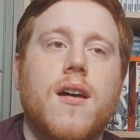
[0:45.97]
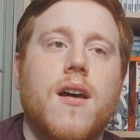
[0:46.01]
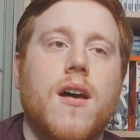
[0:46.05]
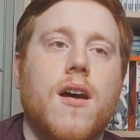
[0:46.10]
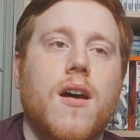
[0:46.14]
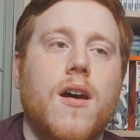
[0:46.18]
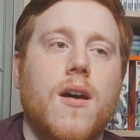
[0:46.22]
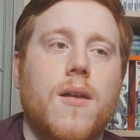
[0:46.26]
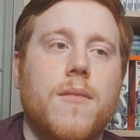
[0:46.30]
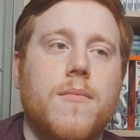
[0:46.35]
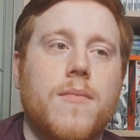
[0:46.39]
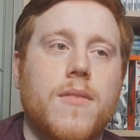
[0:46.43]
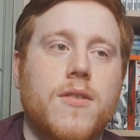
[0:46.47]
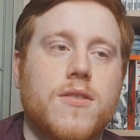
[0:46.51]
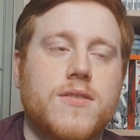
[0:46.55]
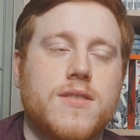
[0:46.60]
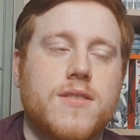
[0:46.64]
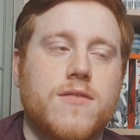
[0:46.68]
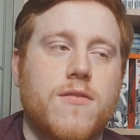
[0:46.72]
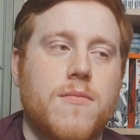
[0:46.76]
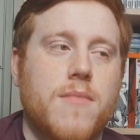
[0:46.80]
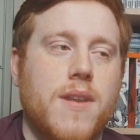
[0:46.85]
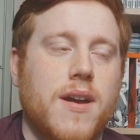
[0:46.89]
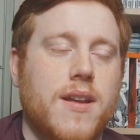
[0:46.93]
Because
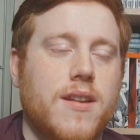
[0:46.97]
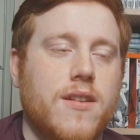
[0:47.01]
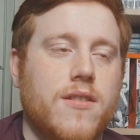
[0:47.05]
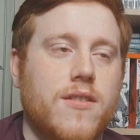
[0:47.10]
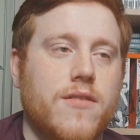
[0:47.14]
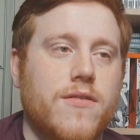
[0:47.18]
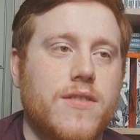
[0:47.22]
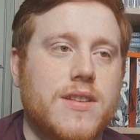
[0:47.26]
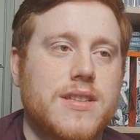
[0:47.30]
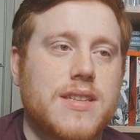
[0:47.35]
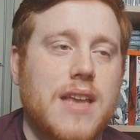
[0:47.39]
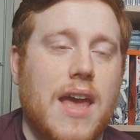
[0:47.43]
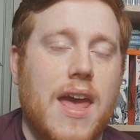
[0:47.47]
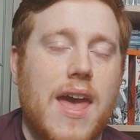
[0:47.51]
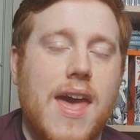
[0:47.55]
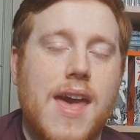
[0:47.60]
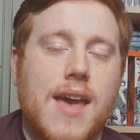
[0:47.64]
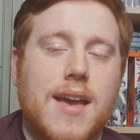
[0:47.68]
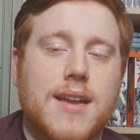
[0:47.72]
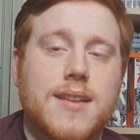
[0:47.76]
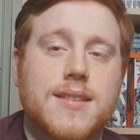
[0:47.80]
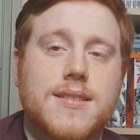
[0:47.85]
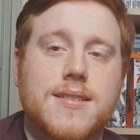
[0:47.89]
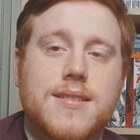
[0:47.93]
he reminded of his
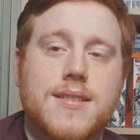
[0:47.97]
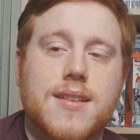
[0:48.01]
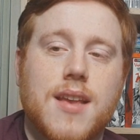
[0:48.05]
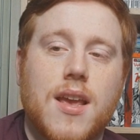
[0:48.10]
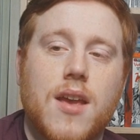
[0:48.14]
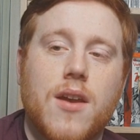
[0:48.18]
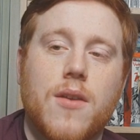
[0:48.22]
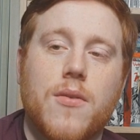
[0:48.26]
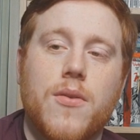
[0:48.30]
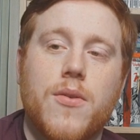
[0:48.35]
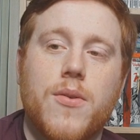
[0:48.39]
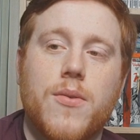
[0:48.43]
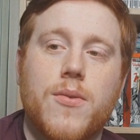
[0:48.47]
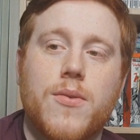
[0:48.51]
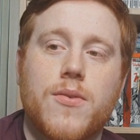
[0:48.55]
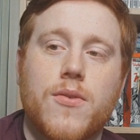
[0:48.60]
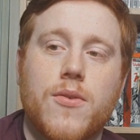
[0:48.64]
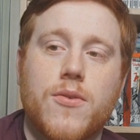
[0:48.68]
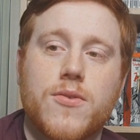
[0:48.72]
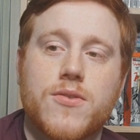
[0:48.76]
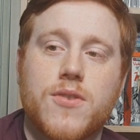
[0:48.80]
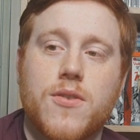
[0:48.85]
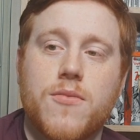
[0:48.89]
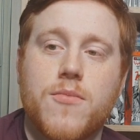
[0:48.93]
ex who's
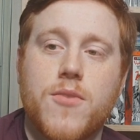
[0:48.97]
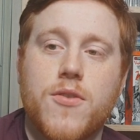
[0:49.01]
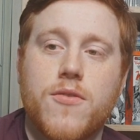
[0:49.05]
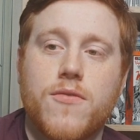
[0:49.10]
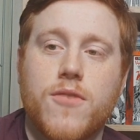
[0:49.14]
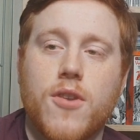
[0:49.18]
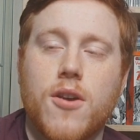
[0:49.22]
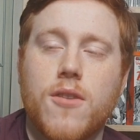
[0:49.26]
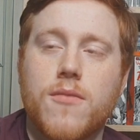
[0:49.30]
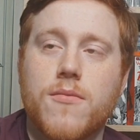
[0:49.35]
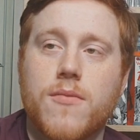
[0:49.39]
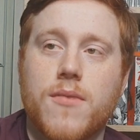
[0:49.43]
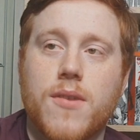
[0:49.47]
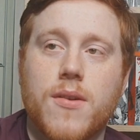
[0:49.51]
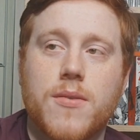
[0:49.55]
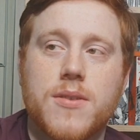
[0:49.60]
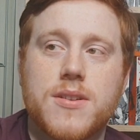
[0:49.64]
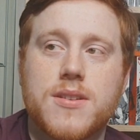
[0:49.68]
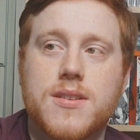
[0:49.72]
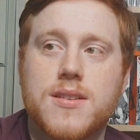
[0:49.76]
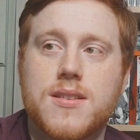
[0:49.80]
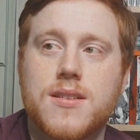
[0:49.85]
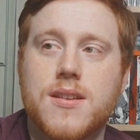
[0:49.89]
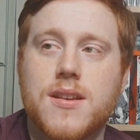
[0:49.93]
also moved on,
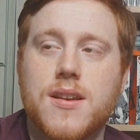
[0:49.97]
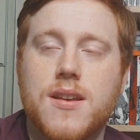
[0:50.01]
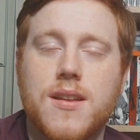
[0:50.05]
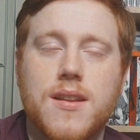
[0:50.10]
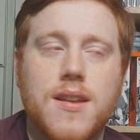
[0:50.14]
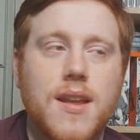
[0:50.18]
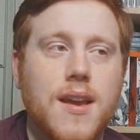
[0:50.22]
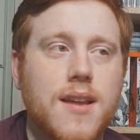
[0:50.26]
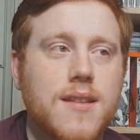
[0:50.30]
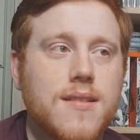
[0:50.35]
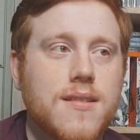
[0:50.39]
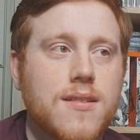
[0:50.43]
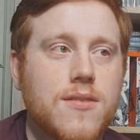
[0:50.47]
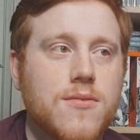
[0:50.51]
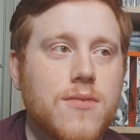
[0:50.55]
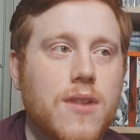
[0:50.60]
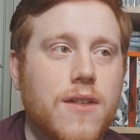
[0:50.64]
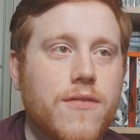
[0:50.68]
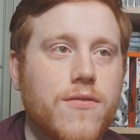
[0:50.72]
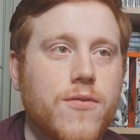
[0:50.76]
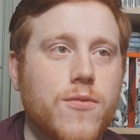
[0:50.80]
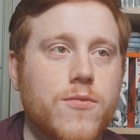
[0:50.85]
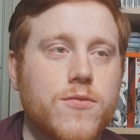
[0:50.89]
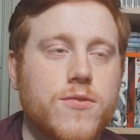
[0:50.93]
which is a nice little
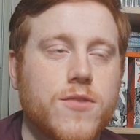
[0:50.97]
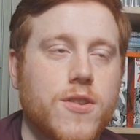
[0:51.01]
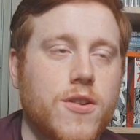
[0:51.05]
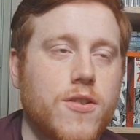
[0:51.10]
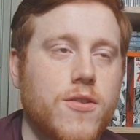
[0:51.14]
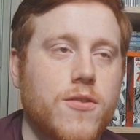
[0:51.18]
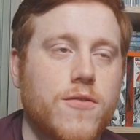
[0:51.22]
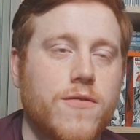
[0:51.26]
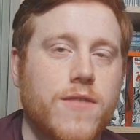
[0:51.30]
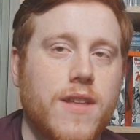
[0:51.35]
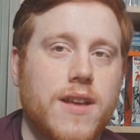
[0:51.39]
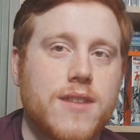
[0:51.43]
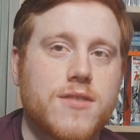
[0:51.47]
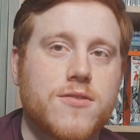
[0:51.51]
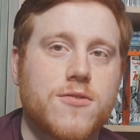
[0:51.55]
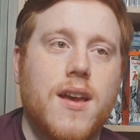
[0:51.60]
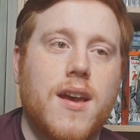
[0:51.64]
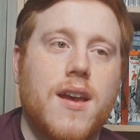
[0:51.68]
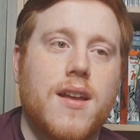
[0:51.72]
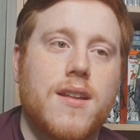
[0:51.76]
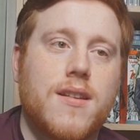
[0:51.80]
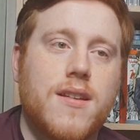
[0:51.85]
that full circle for that stuff.